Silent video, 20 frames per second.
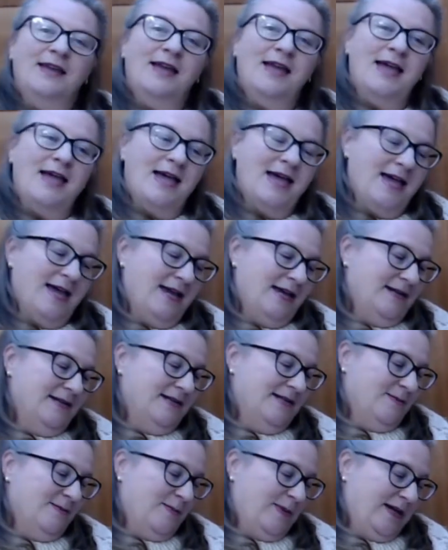
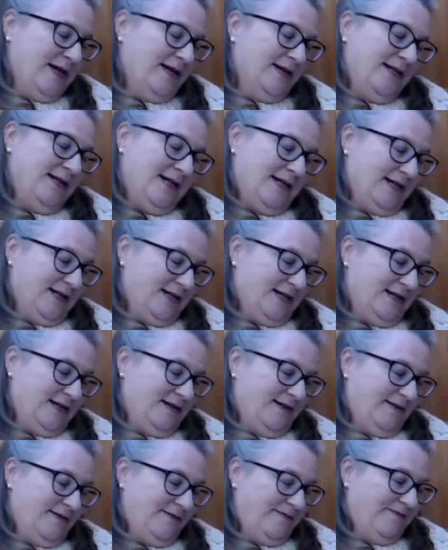hand-spun
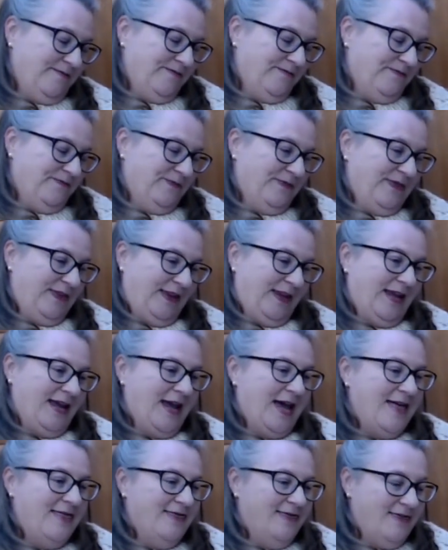yarn,
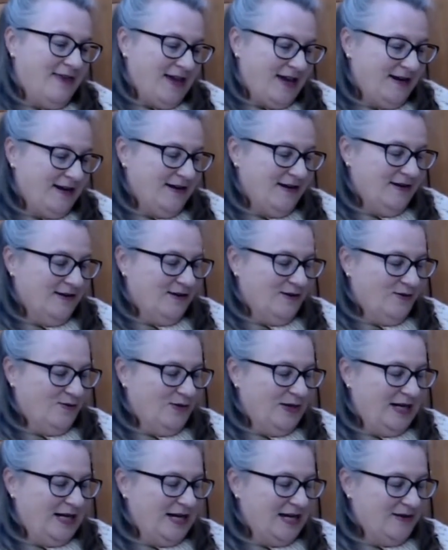and then
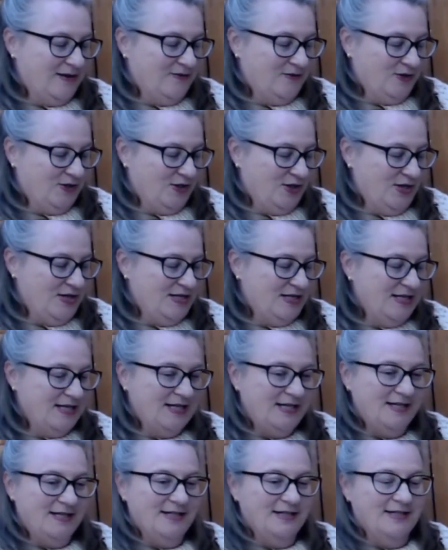we have turned it
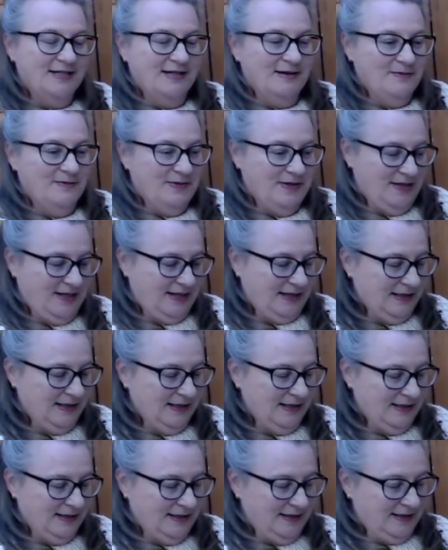into something
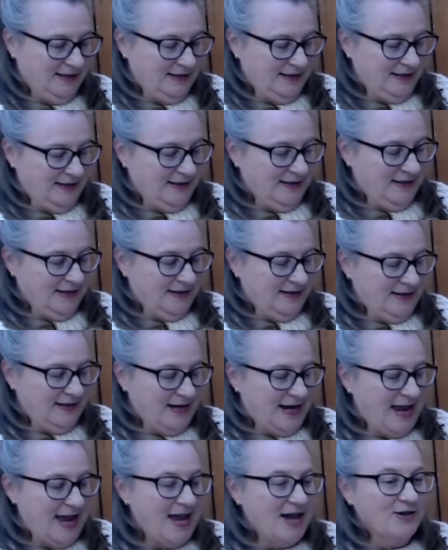
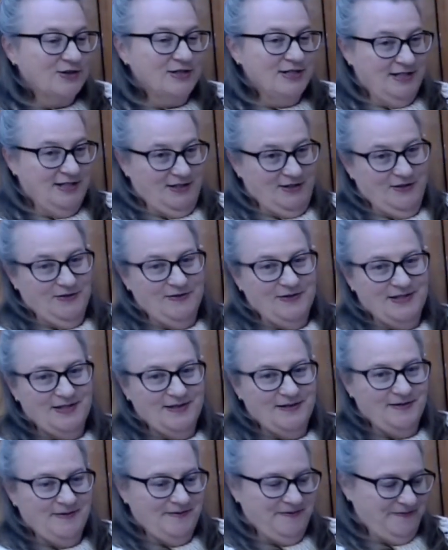ourselves.
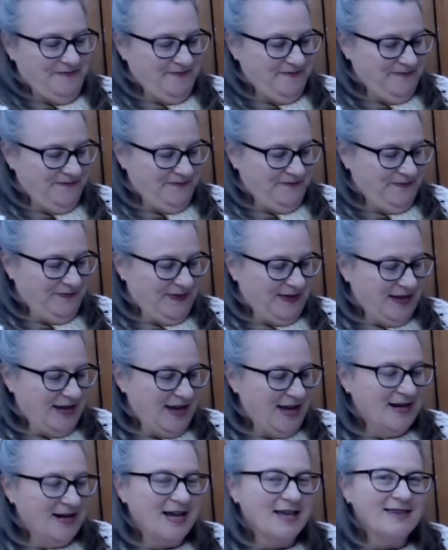
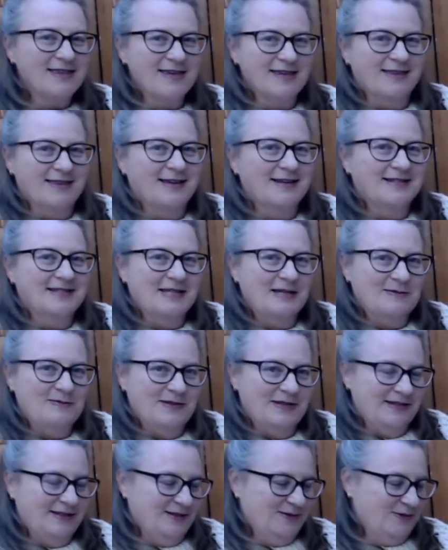And I think that's
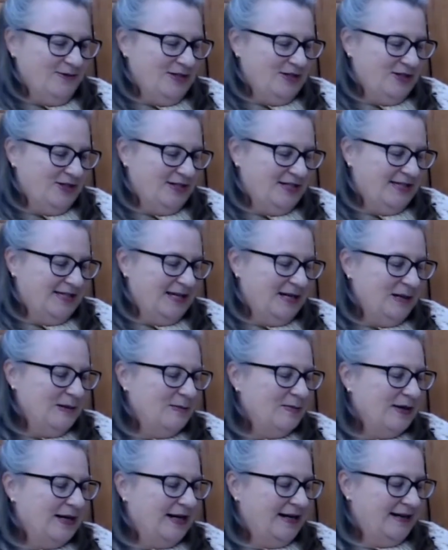something that we should
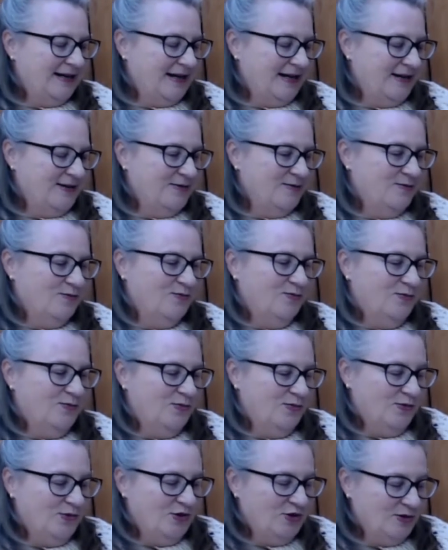celebrate and
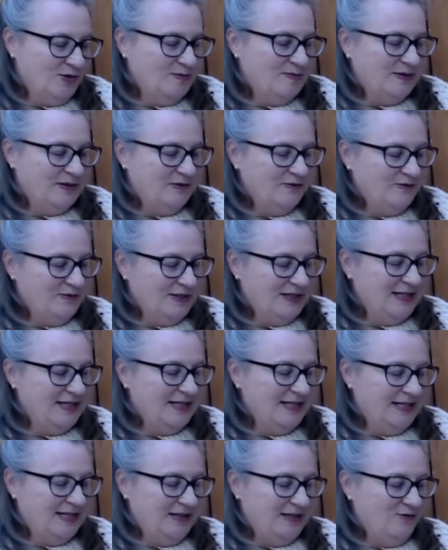should be
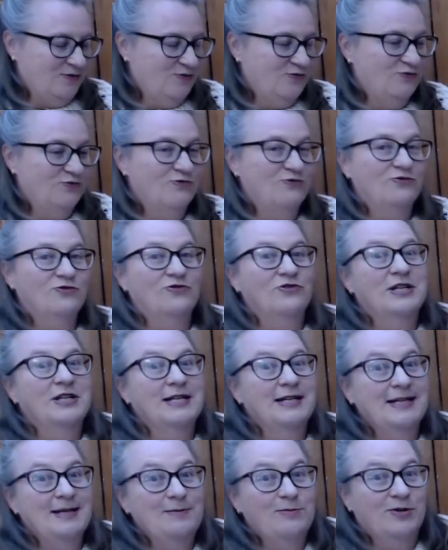really,
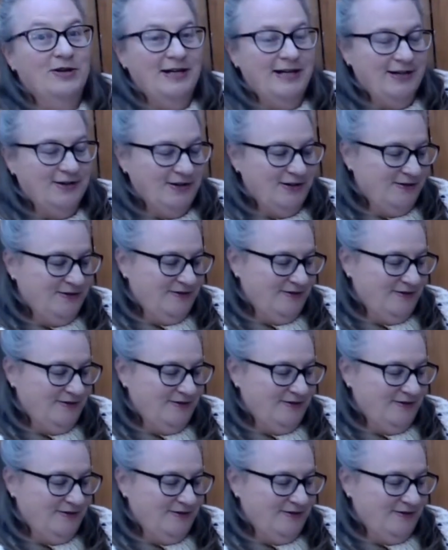really proud of.